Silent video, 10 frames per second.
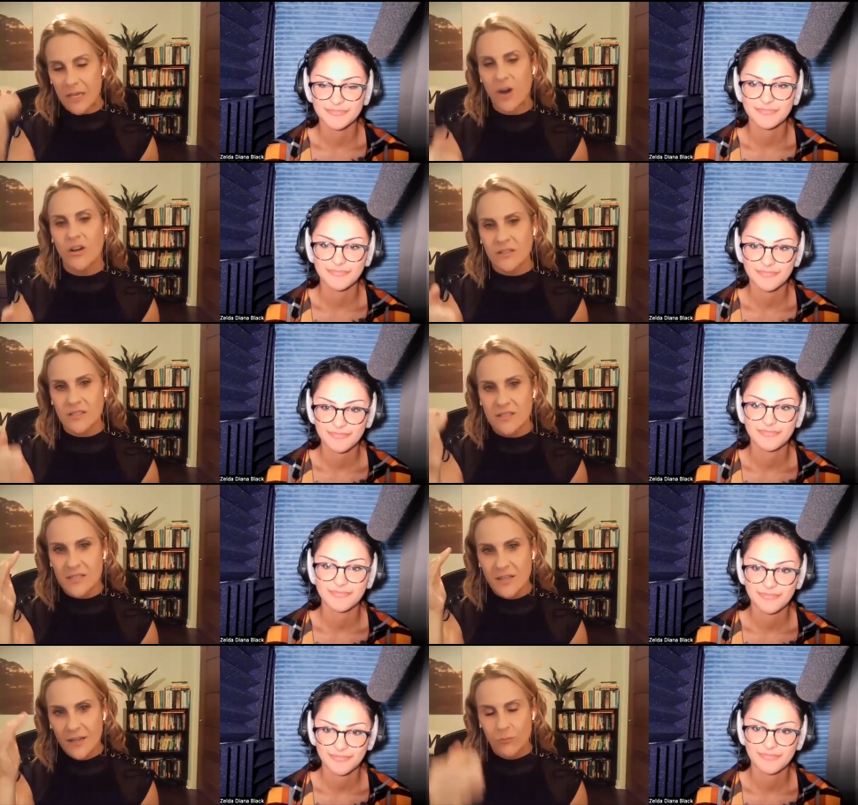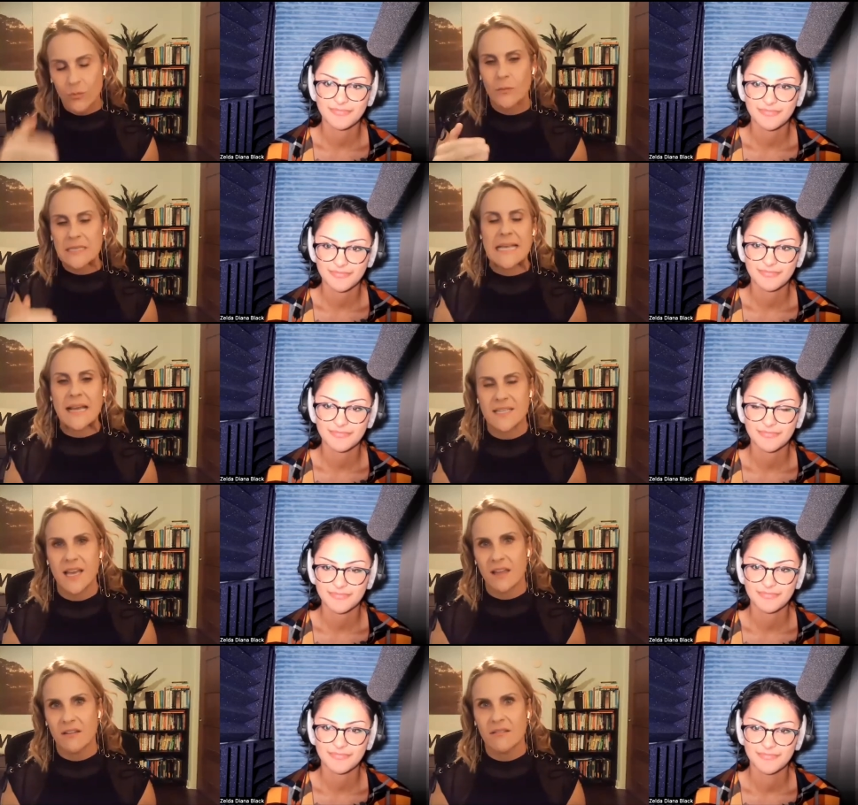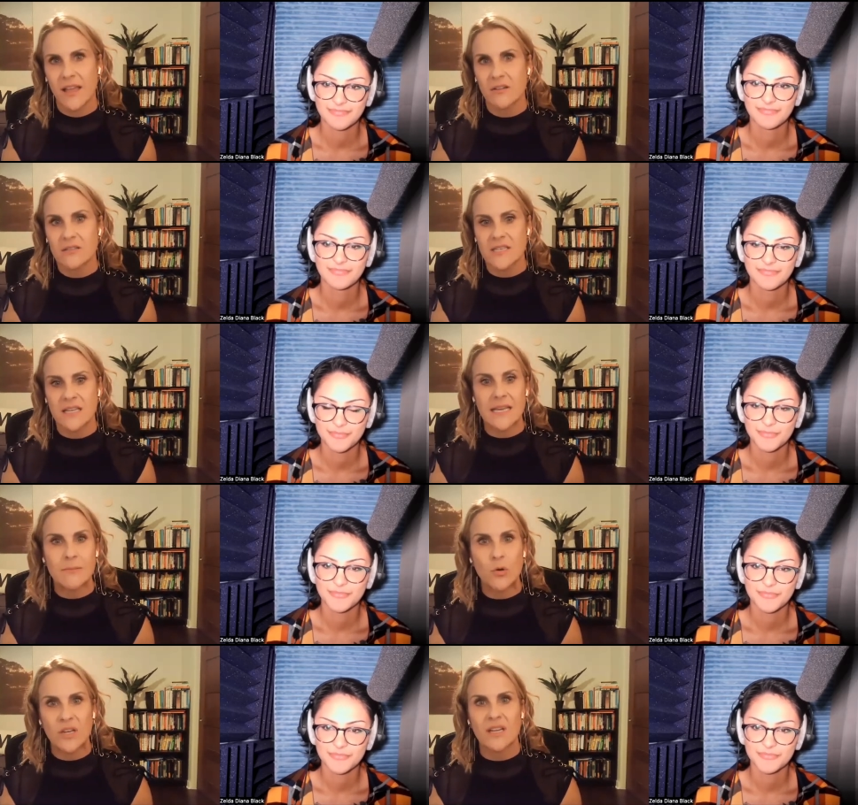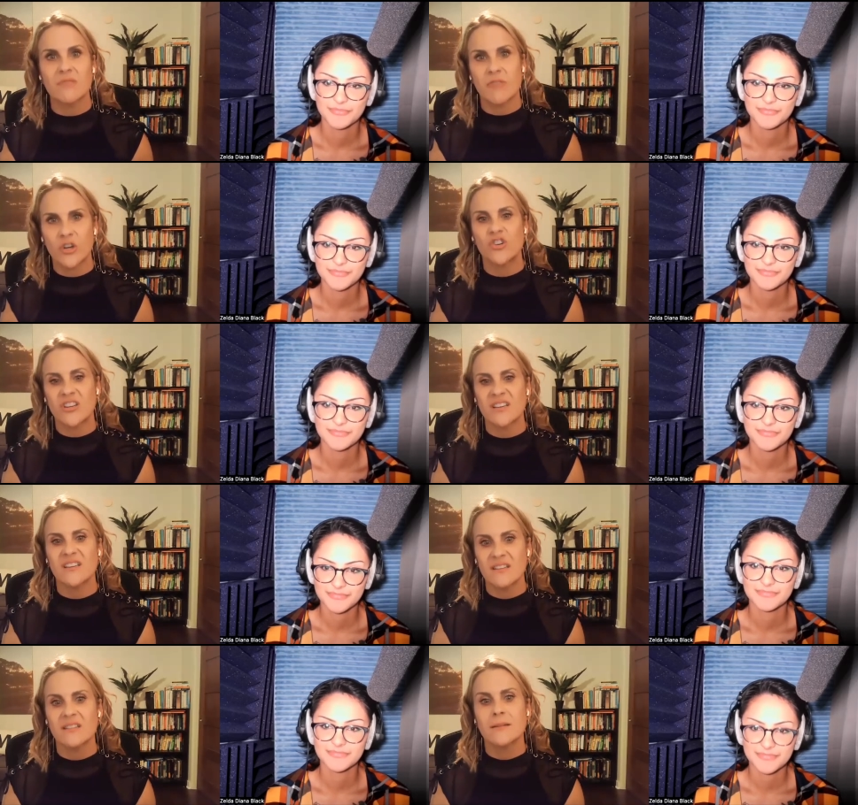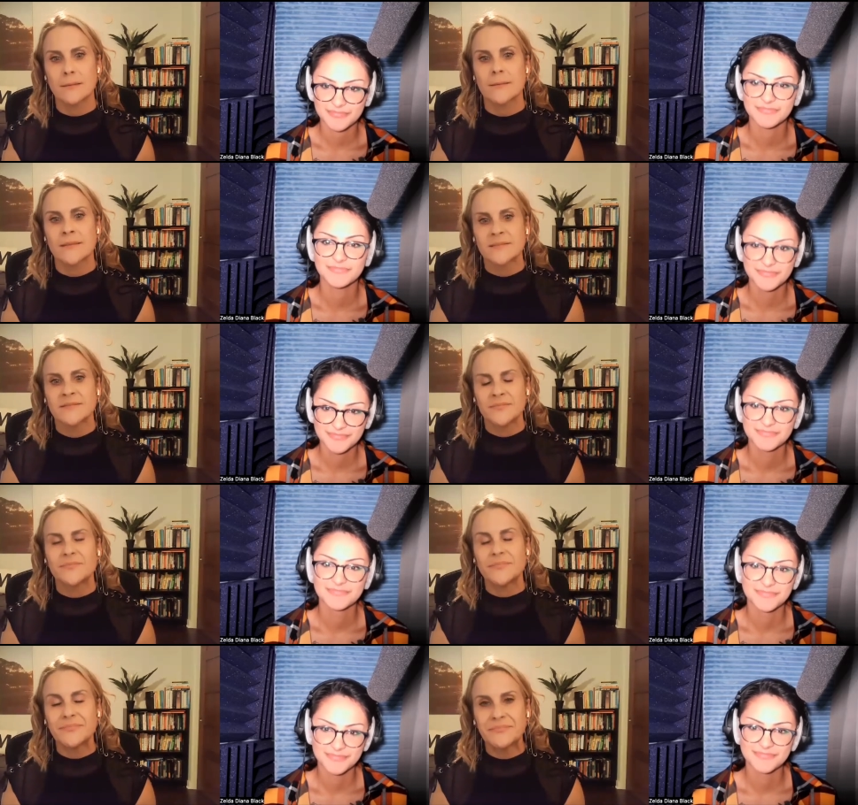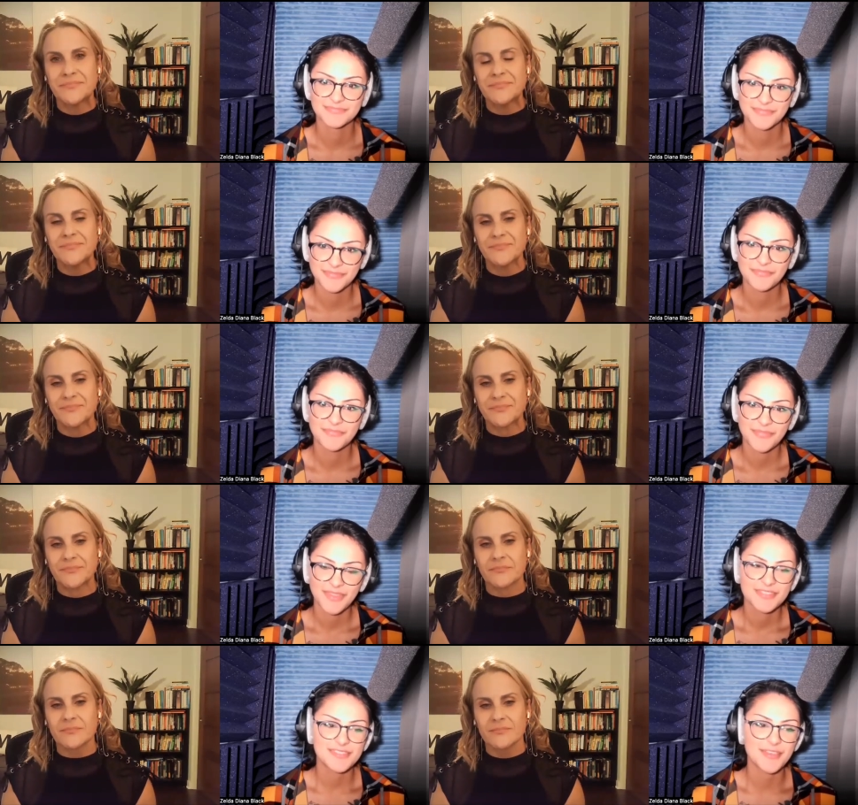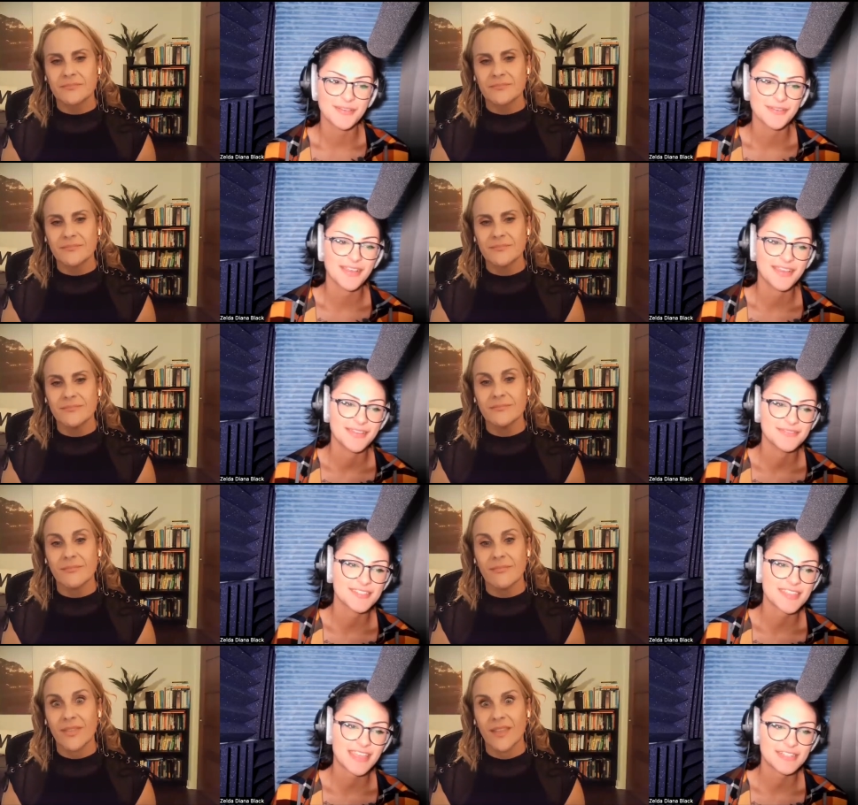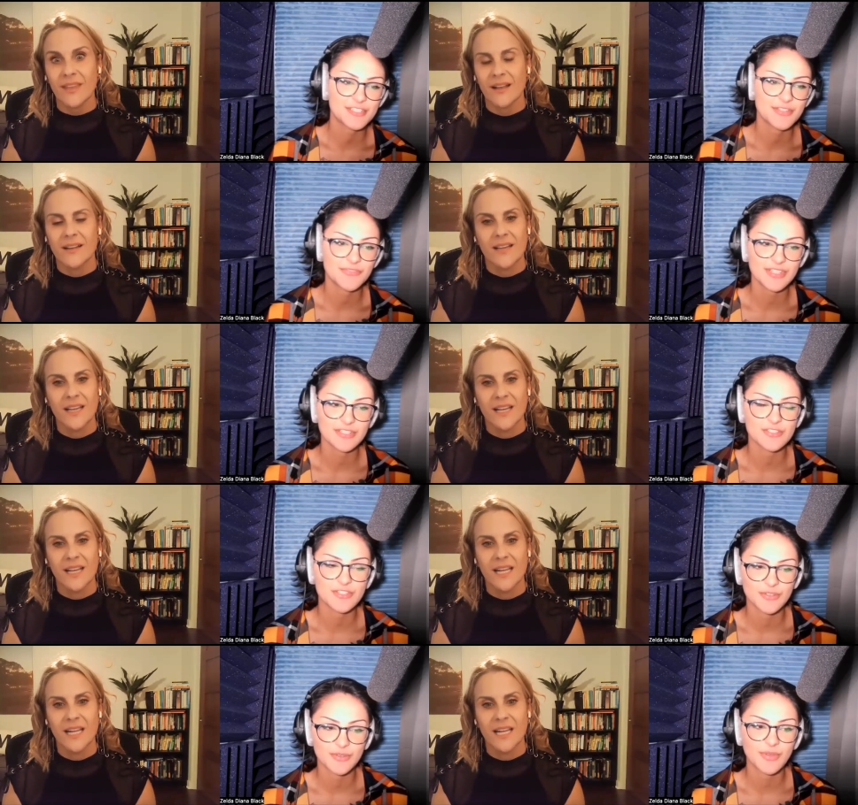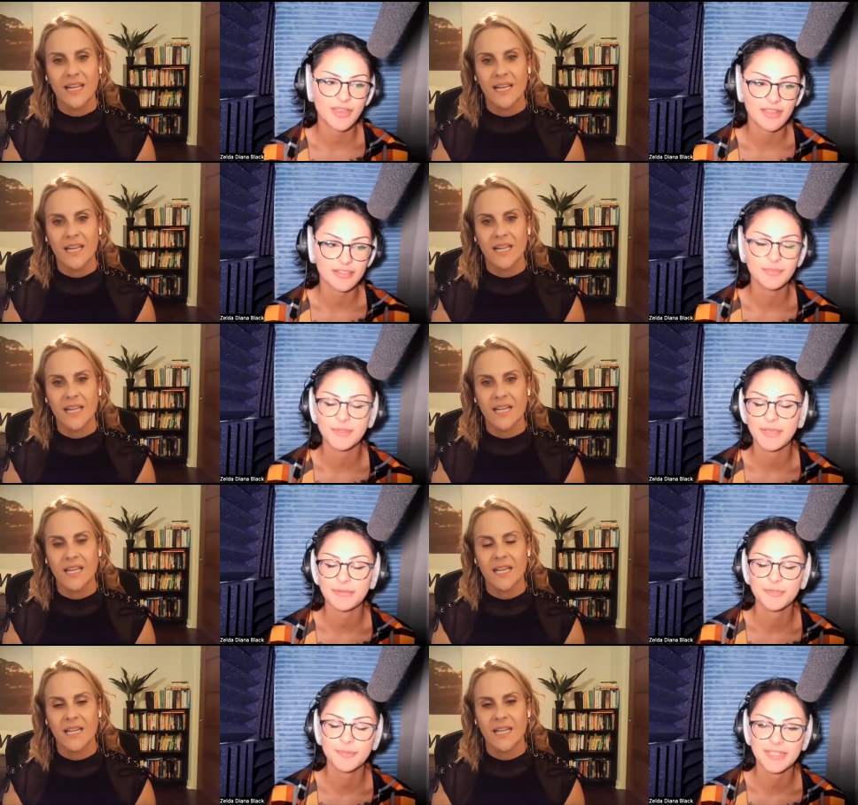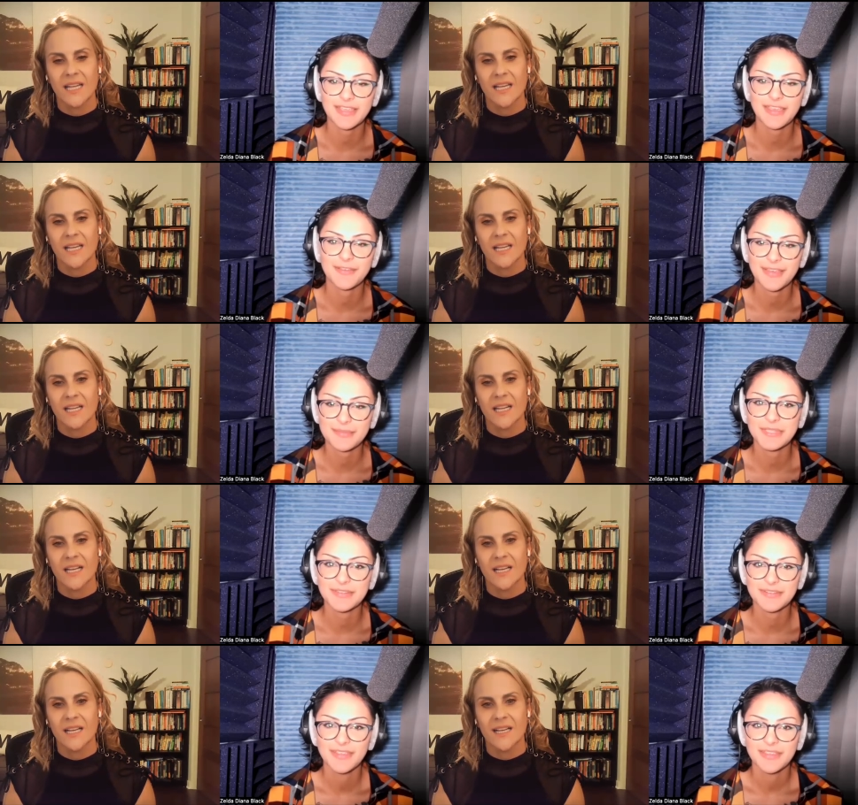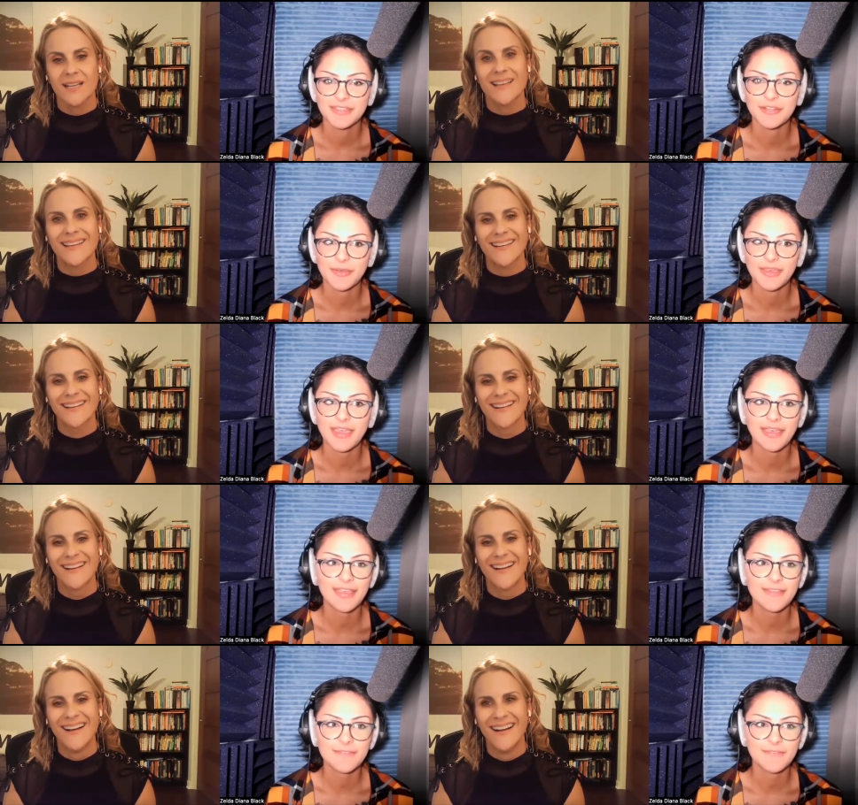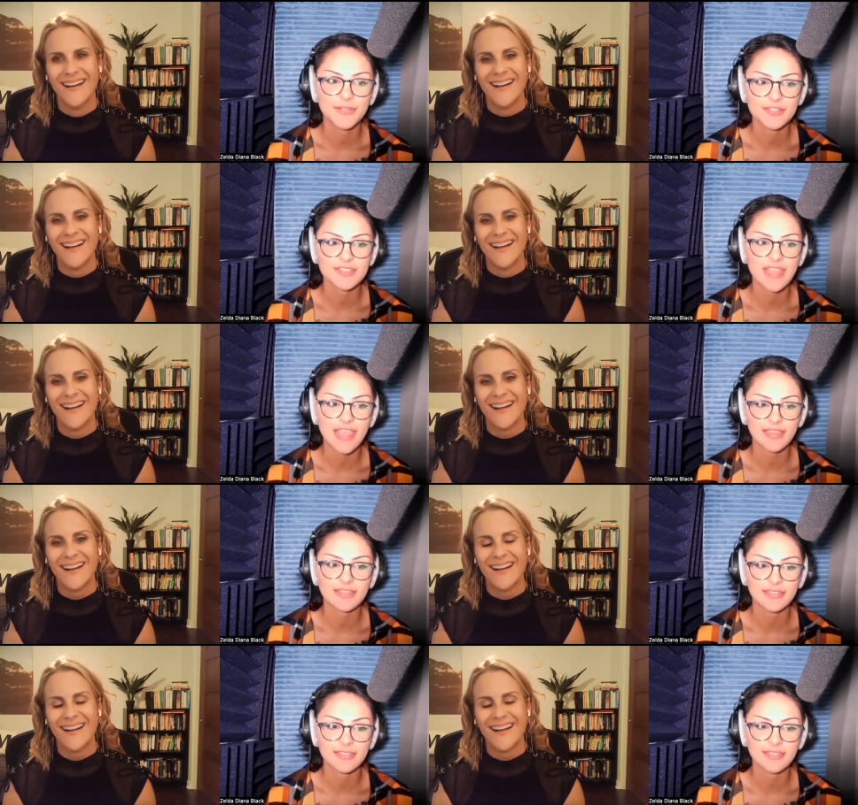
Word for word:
Speaker 1: beyond when we sat down like on sunday morning and recorded mm-hmm. Mm-hmm.
Speaker 2: So, um, just kind of shifting to uh, a little bit about Ruby now. I mean, you know, mm. I first had